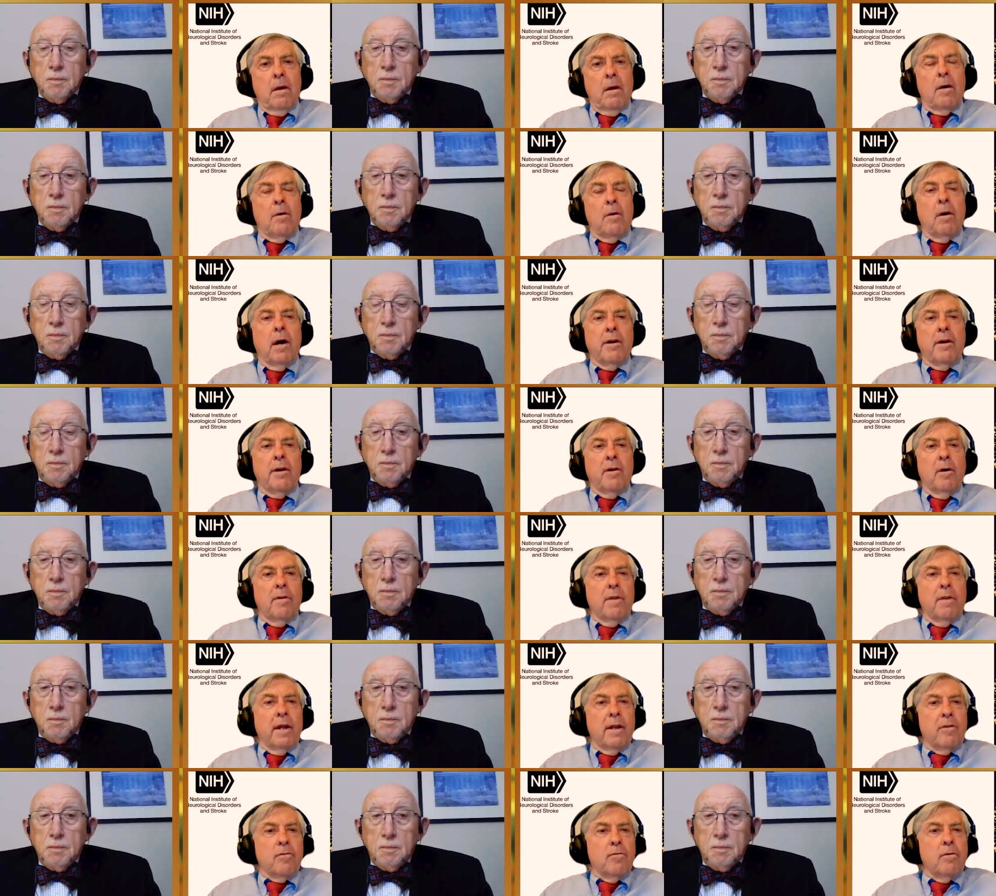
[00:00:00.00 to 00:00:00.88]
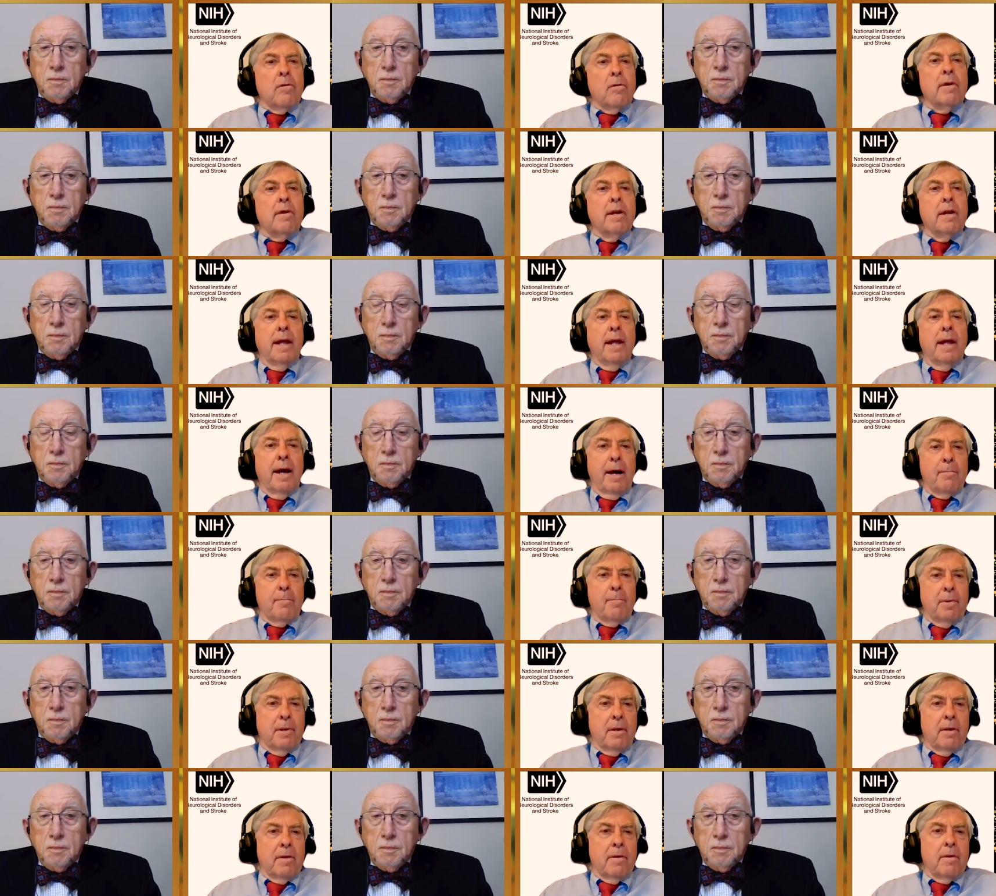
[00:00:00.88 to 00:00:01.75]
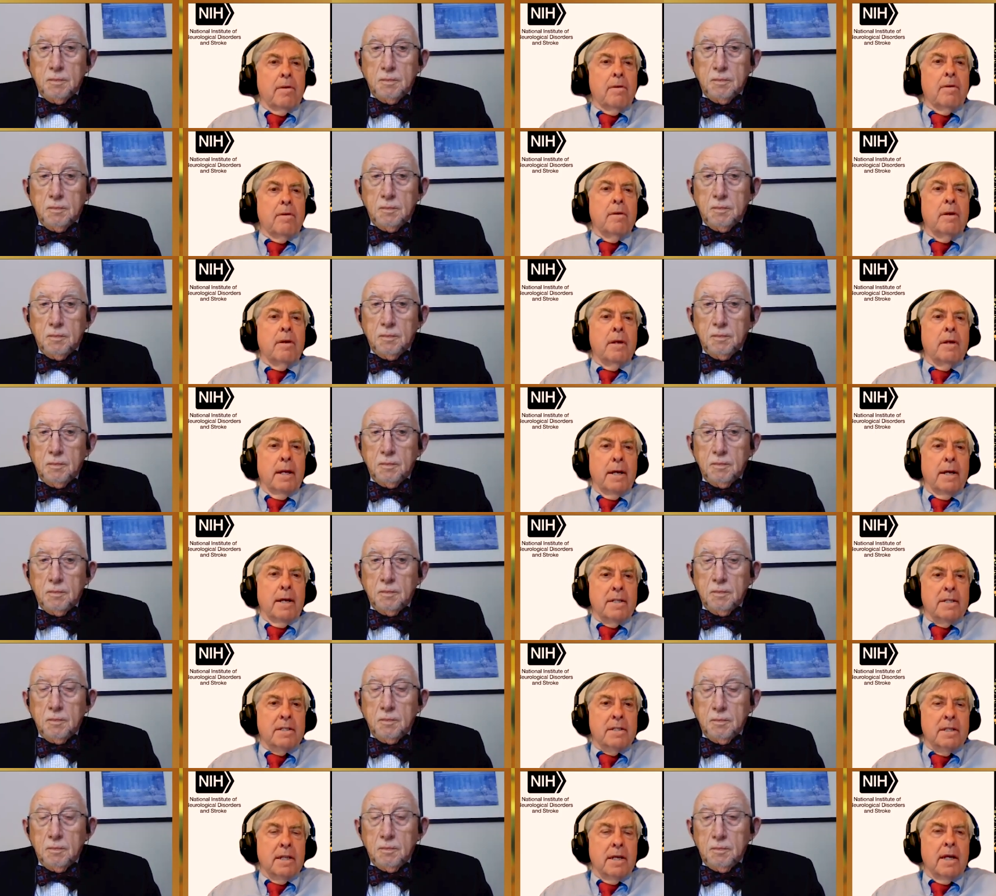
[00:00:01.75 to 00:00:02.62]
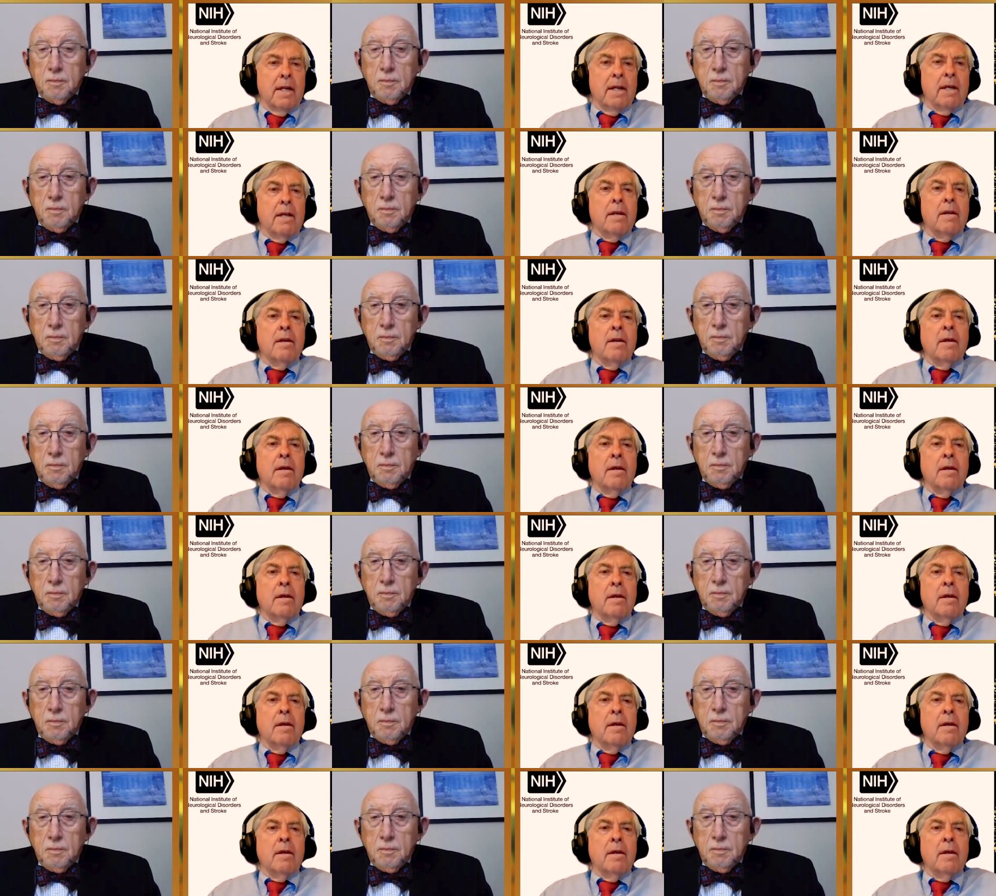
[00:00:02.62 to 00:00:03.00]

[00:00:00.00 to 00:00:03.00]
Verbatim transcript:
Speaker 1: Well, I know that's already happened. Yes, that.